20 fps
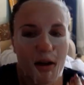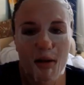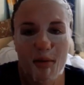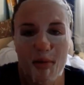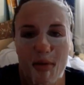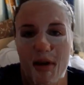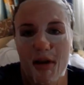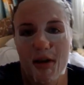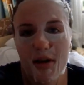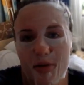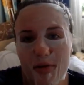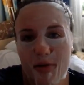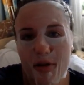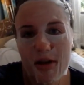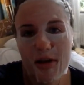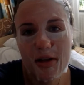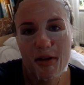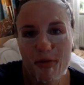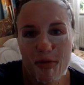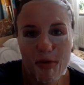I'm getting
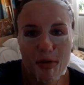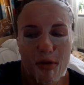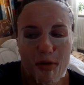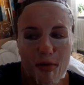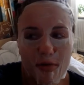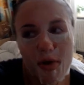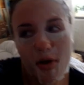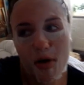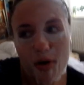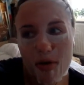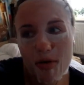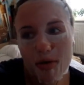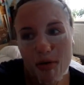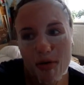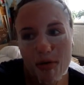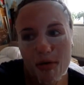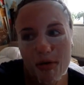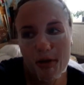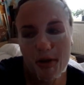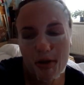ready for the
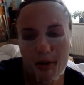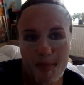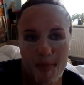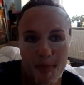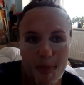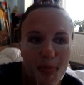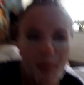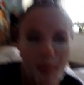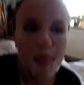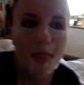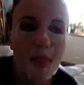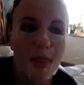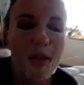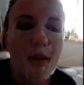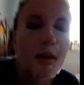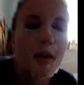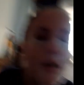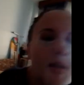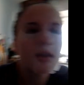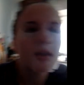road.
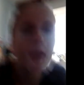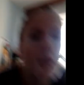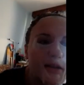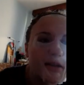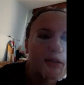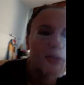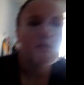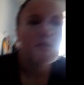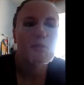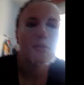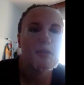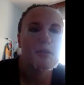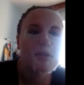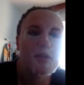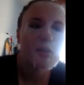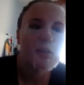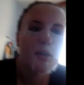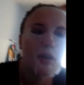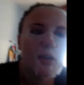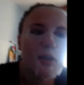
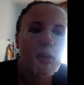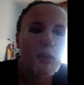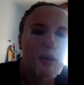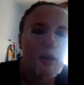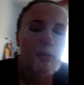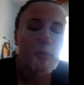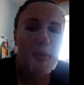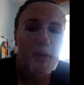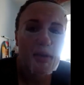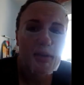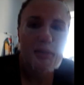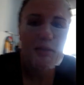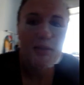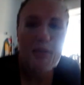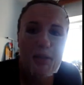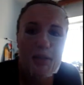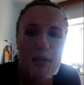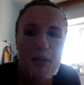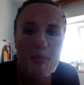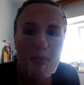It's
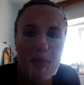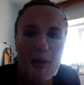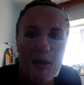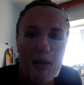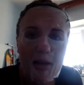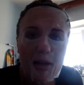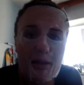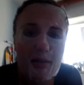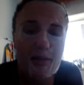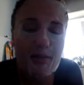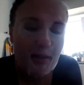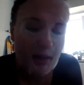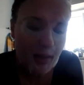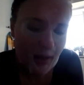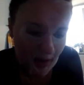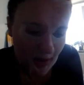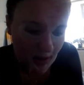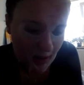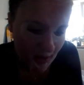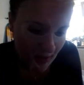basically my last
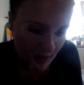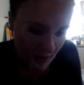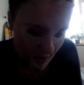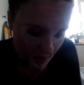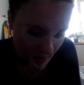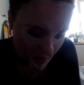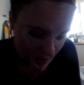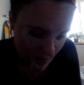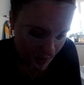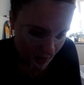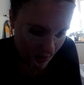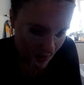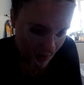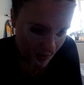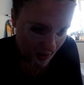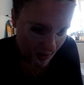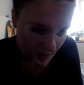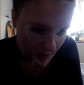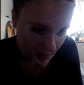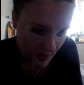day.
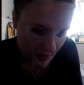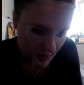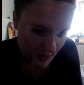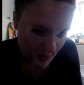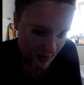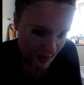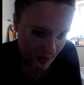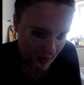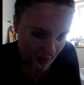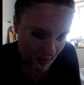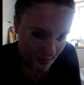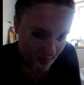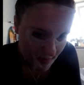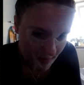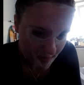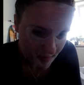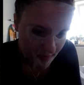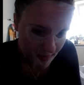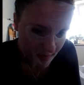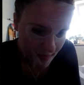I
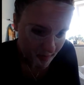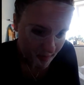am